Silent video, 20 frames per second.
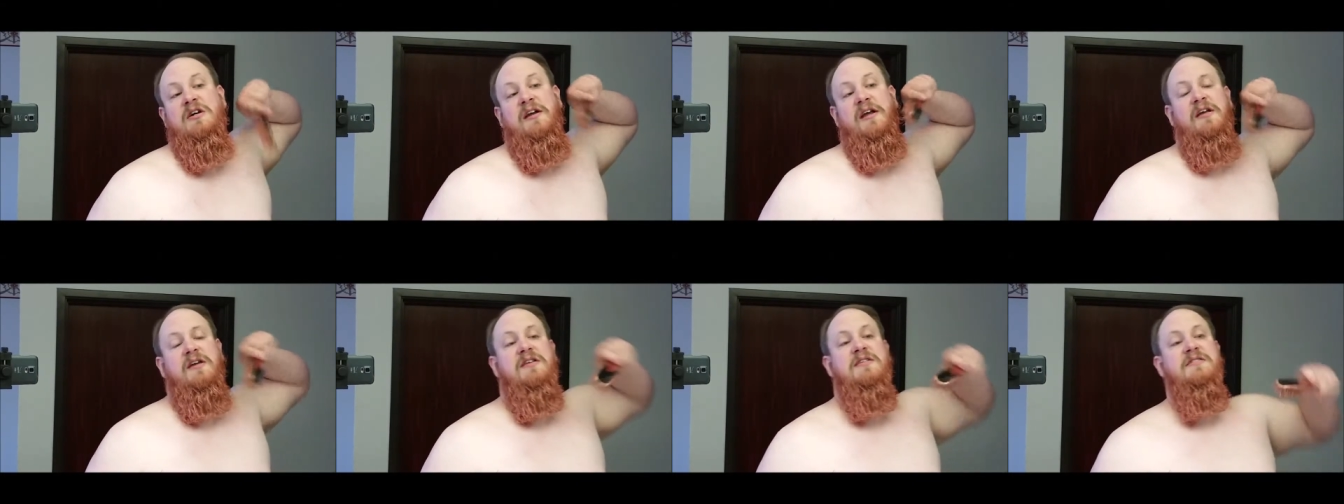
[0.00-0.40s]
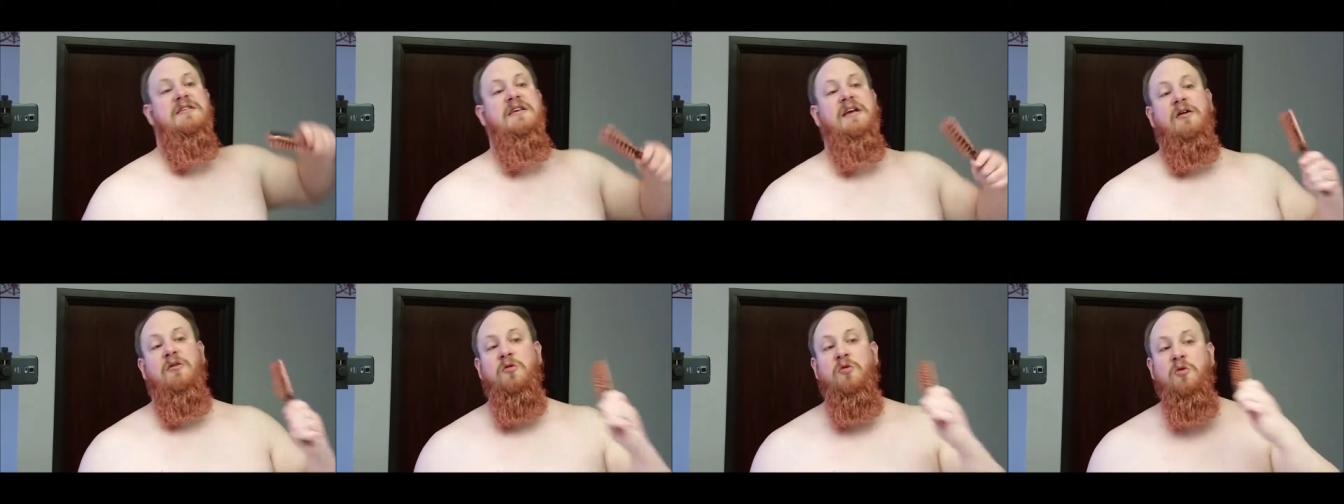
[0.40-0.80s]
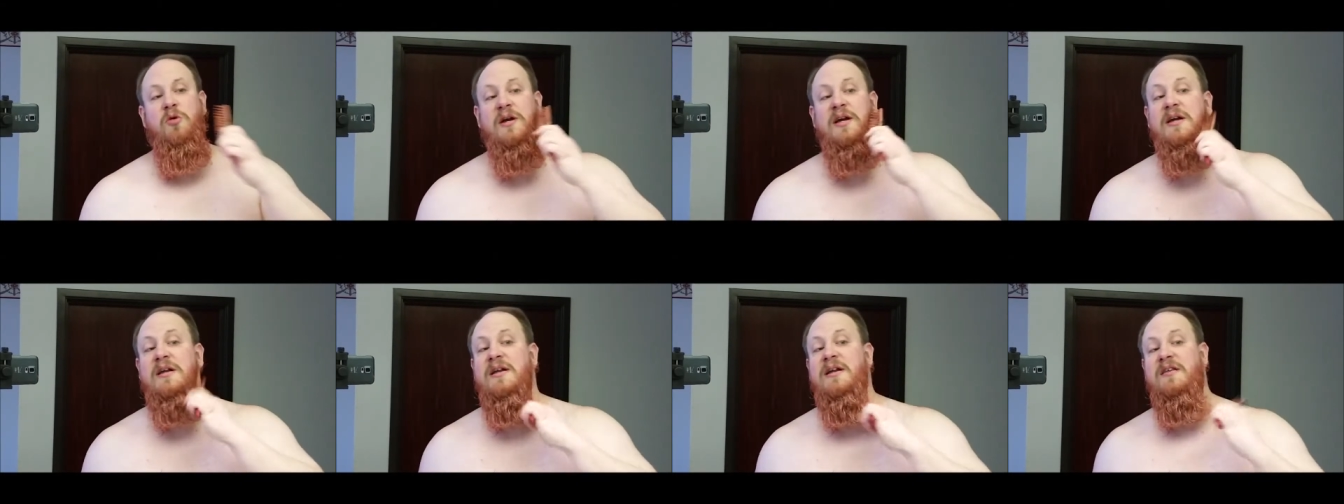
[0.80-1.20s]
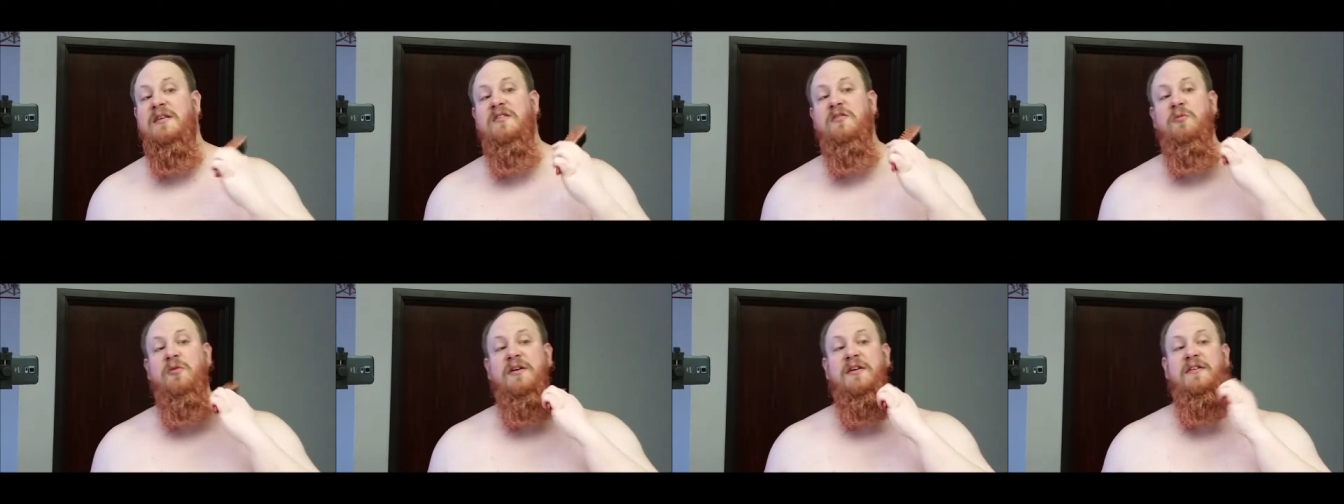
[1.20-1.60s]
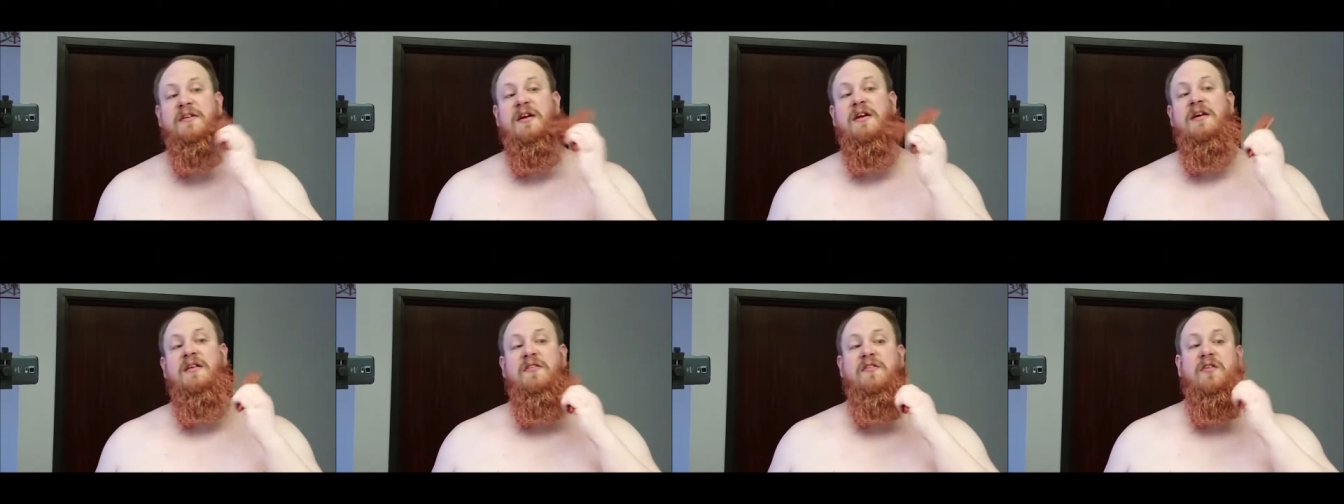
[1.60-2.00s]
Now you can see how quickly this one
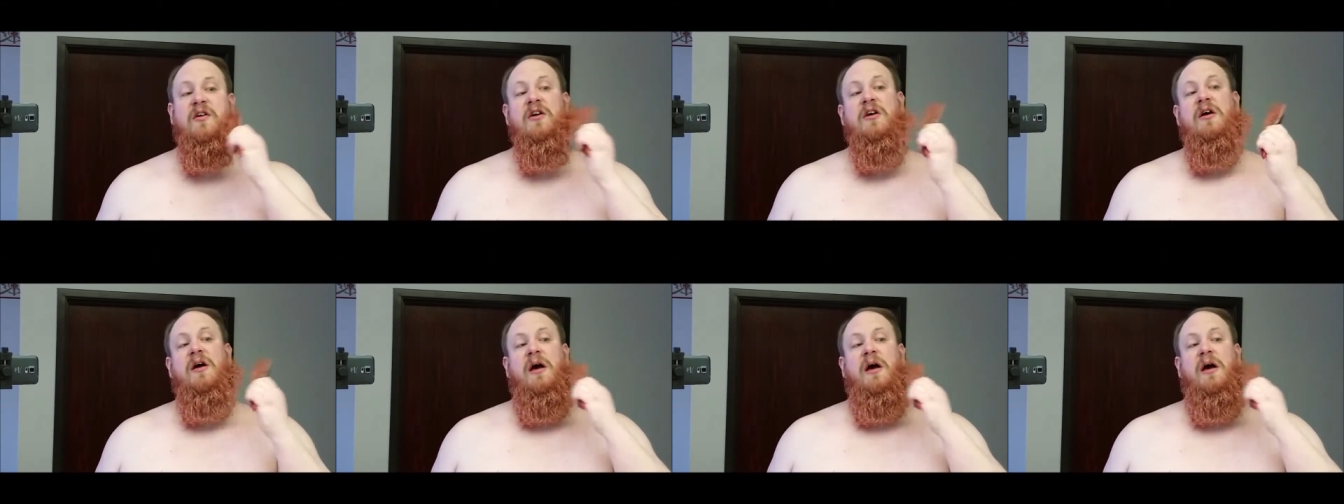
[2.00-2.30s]
turns.